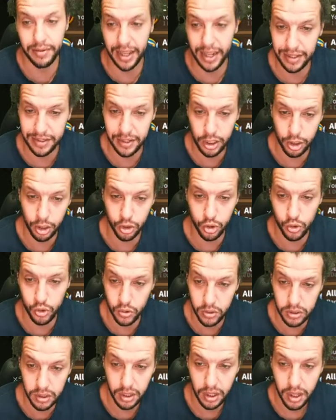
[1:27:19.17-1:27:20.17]
I'm gonna tell you the
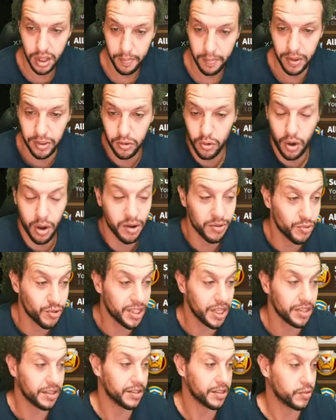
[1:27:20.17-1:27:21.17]
truth. But way
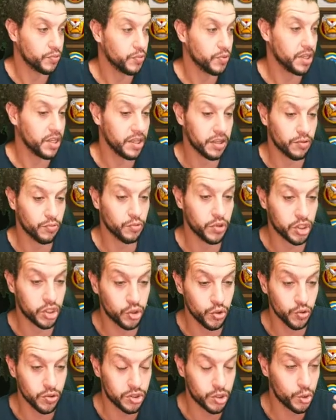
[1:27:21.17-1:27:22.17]
we did is we, we
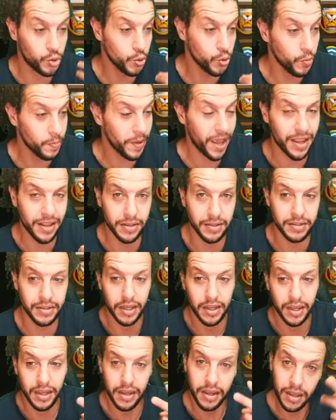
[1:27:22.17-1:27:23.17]
choose two
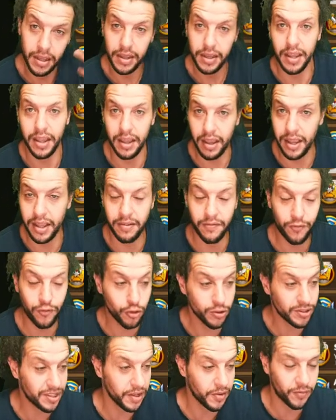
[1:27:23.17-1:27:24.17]
mains and
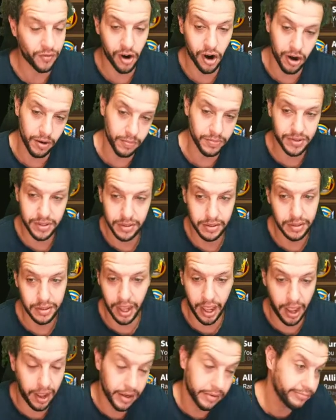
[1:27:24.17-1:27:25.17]
14 farms
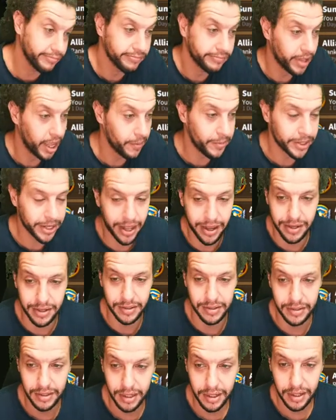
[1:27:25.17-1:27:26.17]
and happy
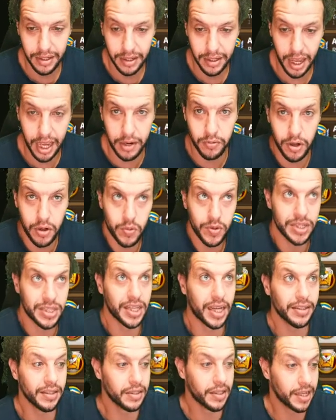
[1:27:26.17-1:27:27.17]
days. And when we
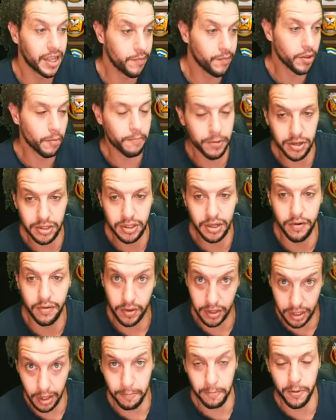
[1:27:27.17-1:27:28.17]
started the game, the
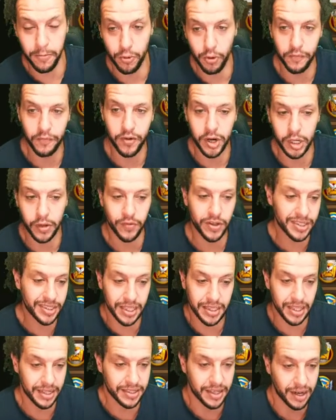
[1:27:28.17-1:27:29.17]
person, the people in front of
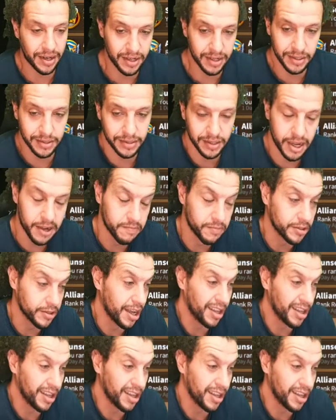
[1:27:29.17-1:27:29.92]
us did exactly the same.